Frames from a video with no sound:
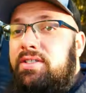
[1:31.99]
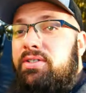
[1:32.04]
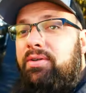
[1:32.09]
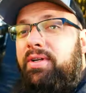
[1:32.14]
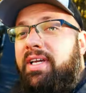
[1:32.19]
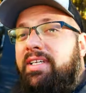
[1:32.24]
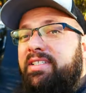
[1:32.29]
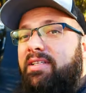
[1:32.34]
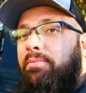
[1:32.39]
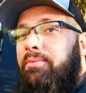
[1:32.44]
So
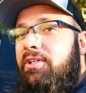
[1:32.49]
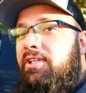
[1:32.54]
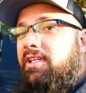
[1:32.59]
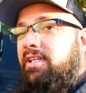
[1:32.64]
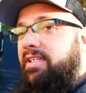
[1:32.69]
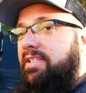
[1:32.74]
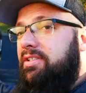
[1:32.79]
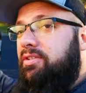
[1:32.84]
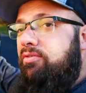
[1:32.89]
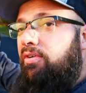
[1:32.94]
next up on the
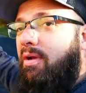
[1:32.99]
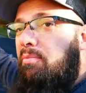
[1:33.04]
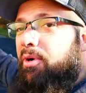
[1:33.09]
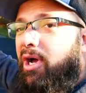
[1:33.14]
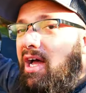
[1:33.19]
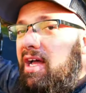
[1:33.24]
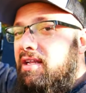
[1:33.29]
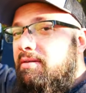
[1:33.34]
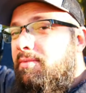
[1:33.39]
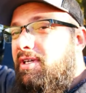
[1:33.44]
list right
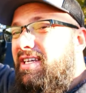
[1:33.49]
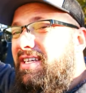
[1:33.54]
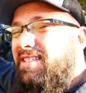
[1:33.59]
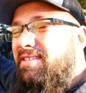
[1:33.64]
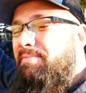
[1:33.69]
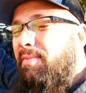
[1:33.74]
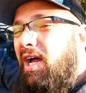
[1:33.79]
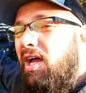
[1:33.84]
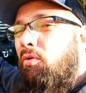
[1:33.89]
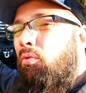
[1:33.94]
behind me
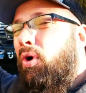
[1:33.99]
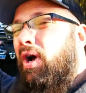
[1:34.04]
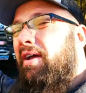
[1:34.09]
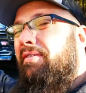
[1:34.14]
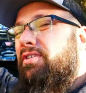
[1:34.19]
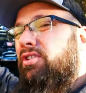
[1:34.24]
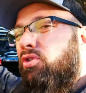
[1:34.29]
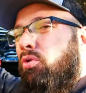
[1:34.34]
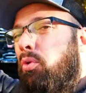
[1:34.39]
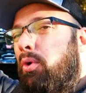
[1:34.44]
is my
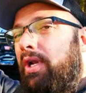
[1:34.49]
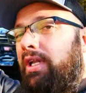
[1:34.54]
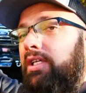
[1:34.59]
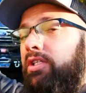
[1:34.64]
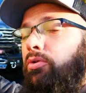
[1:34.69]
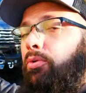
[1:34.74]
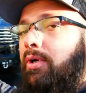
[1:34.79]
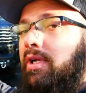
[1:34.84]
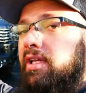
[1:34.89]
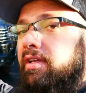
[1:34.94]
wife's
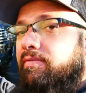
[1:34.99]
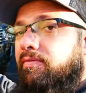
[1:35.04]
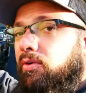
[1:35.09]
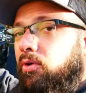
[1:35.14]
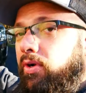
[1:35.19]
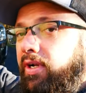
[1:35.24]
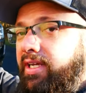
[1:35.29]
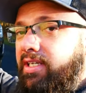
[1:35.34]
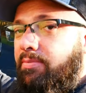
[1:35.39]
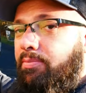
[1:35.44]
2020
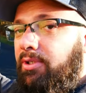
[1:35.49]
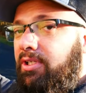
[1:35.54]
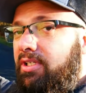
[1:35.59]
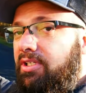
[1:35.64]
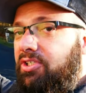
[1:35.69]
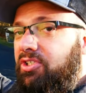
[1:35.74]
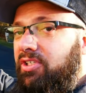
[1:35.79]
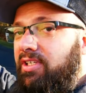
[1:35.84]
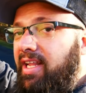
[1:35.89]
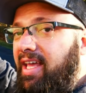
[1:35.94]
Ford
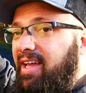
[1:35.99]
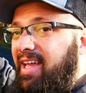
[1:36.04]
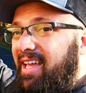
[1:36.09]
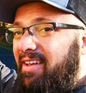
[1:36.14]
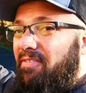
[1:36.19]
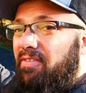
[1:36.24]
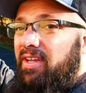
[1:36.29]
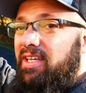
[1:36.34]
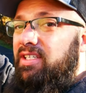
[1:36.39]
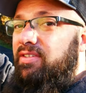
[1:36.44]
Expedition
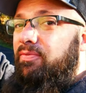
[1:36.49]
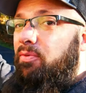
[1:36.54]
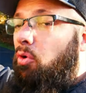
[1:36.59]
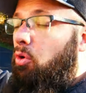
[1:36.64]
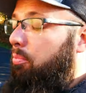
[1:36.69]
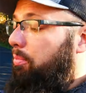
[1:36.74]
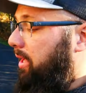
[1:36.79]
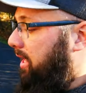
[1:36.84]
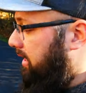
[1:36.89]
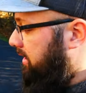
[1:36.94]

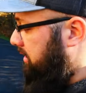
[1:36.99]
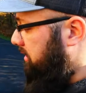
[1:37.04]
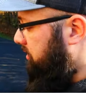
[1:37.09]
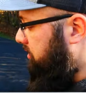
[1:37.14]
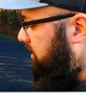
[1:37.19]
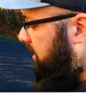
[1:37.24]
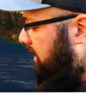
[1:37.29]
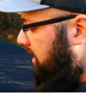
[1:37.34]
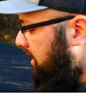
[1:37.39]
FX4 package.